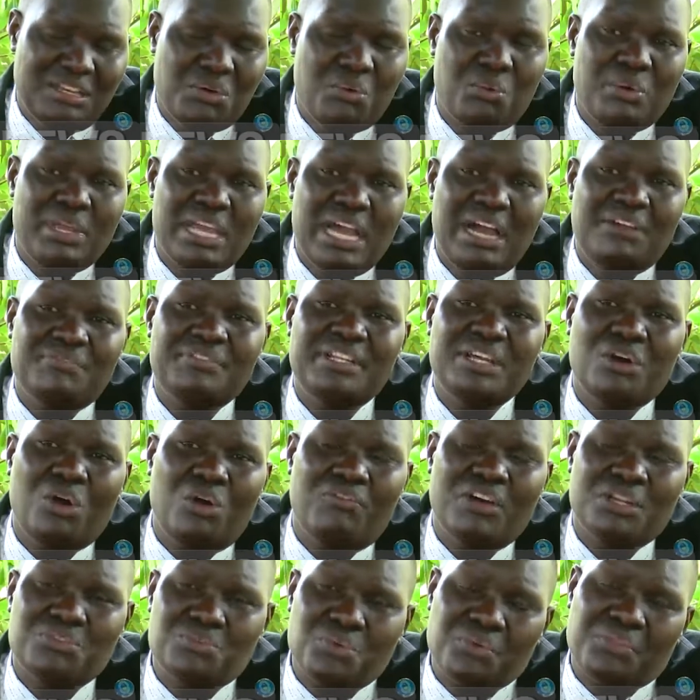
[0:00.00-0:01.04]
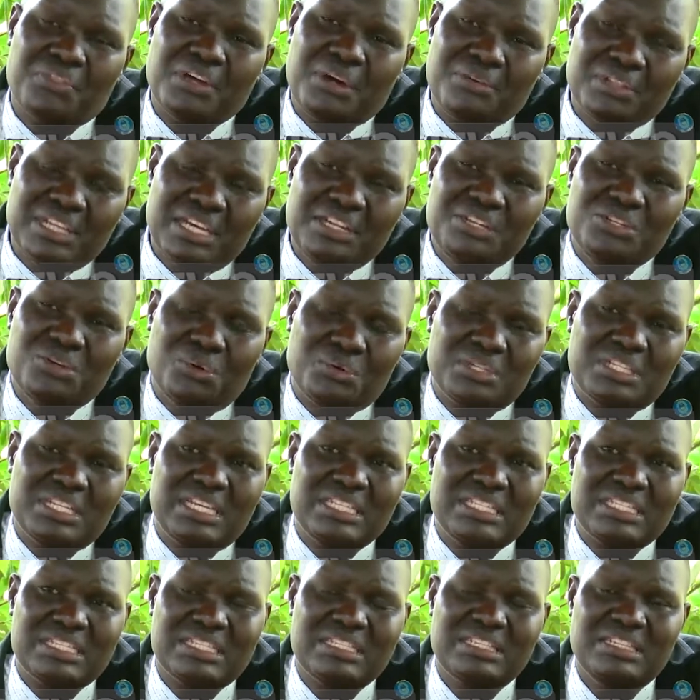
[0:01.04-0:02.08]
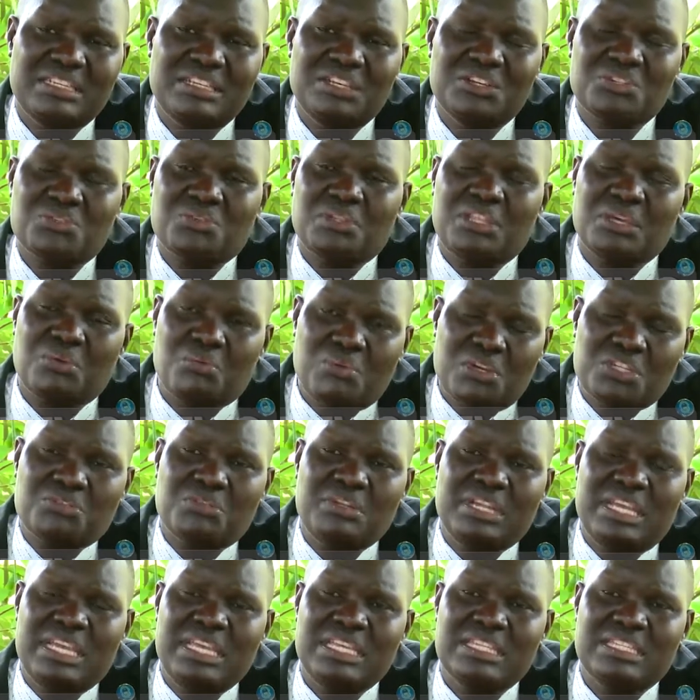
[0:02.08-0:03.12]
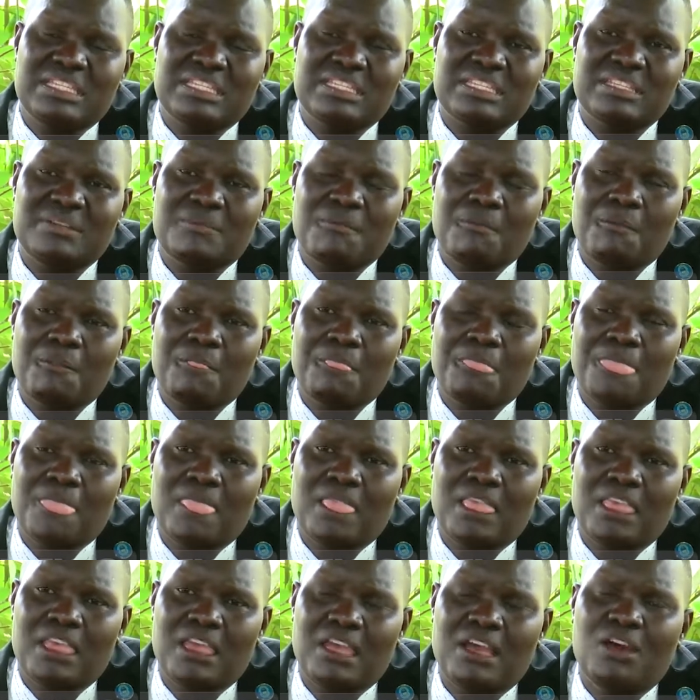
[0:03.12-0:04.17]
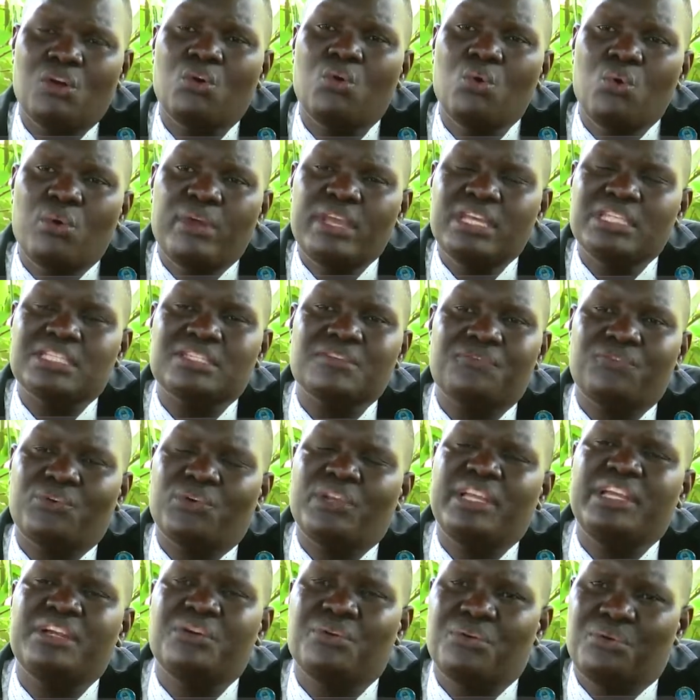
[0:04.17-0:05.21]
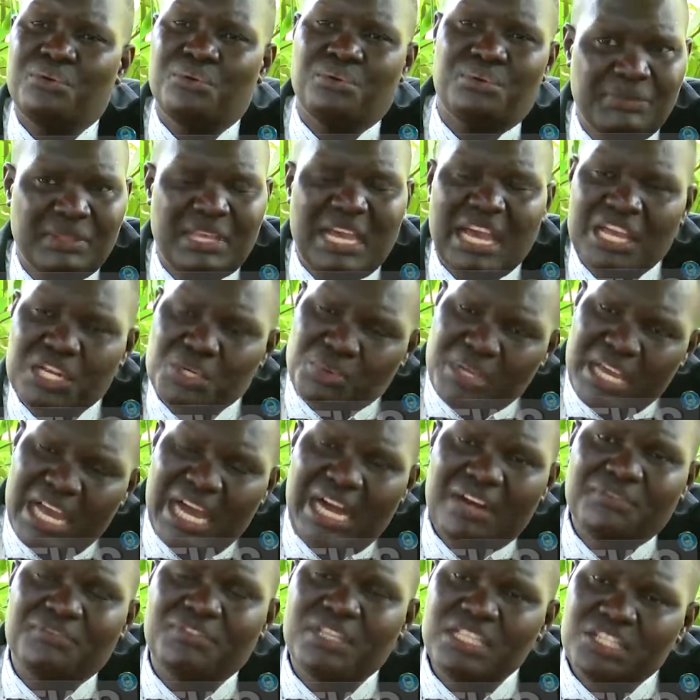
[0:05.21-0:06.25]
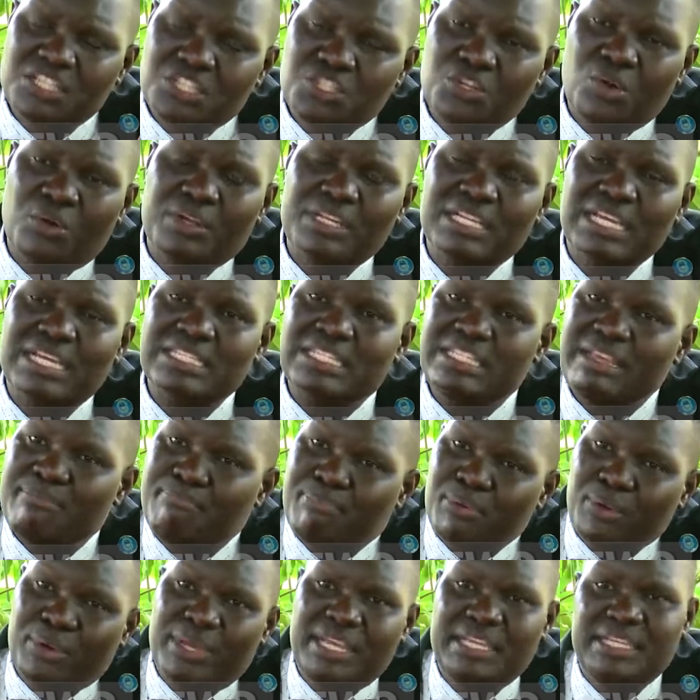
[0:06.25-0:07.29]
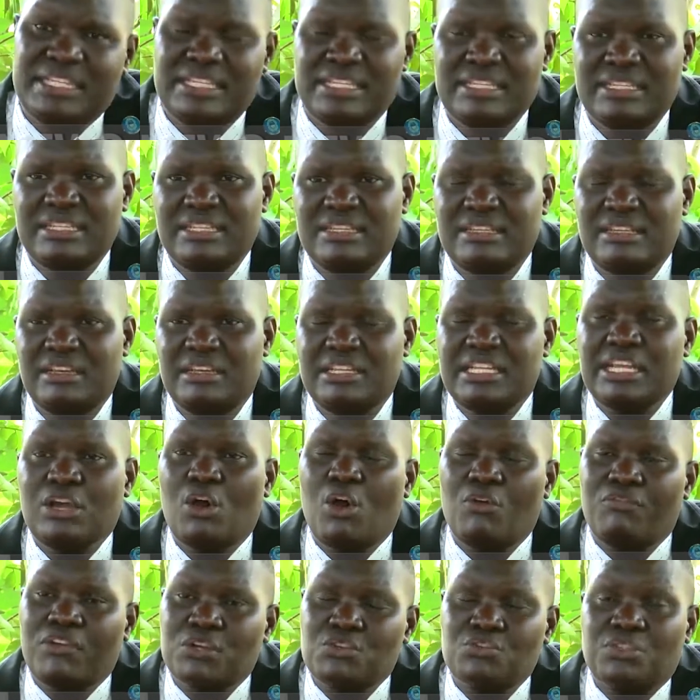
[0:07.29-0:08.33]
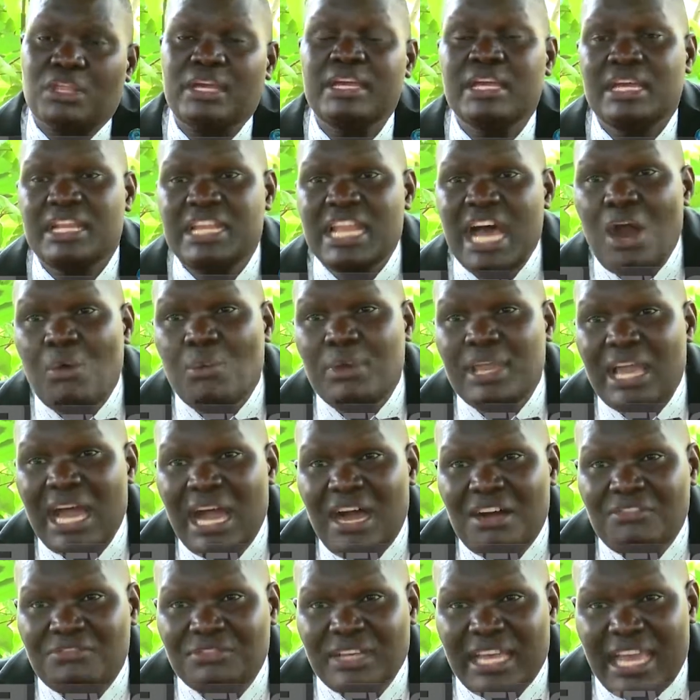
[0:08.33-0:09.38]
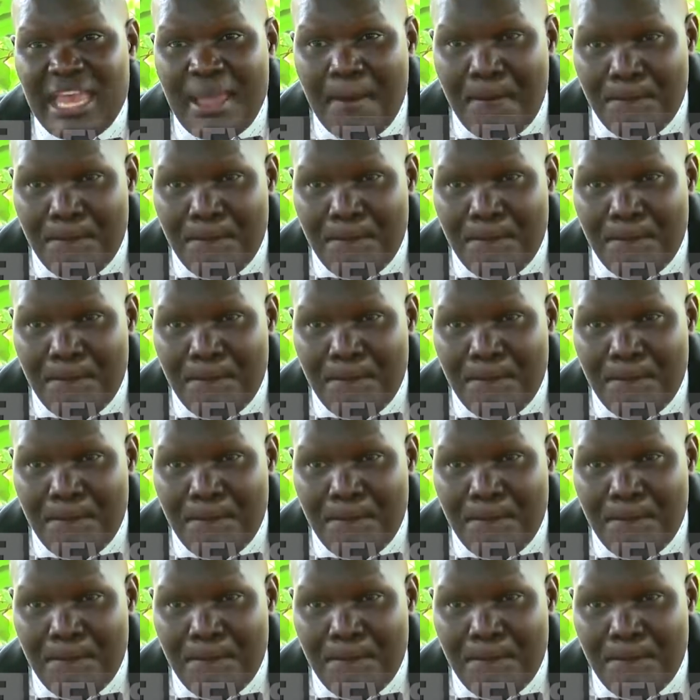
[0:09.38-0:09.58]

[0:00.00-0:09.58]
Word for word: We have the over two thousand doctors. So the question is, who is fooling who? Can we have these doctors deployed? The over two thousand. Now we have a